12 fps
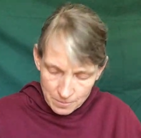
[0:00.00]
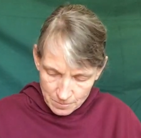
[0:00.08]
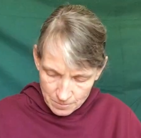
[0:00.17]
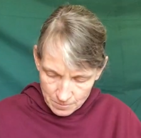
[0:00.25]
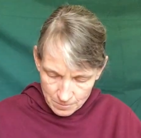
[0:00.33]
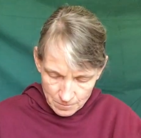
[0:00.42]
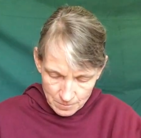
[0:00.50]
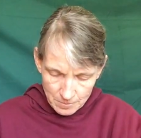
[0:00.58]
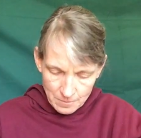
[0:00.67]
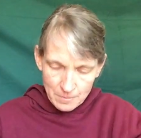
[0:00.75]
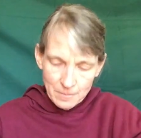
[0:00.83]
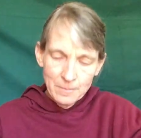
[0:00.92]

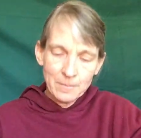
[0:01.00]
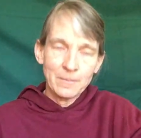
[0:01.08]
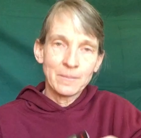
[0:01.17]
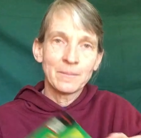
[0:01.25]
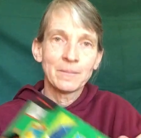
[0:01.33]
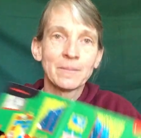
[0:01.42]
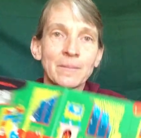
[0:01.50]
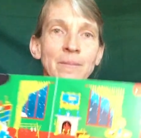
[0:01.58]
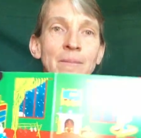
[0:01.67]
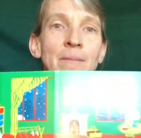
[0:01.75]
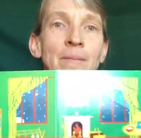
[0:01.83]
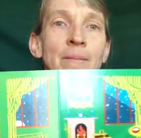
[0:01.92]

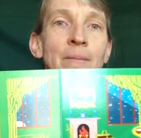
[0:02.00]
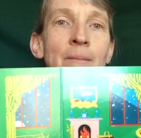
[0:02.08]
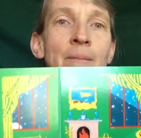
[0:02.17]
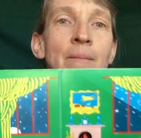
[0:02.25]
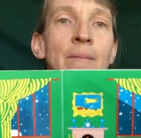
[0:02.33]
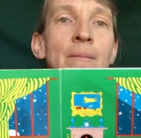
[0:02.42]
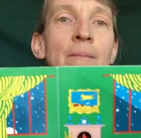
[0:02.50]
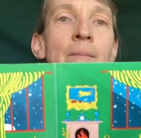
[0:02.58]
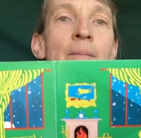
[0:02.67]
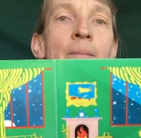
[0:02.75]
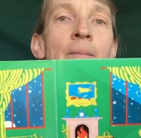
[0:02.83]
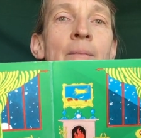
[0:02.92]

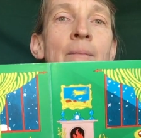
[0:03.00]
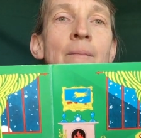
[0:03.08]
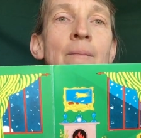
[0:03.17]
(silence)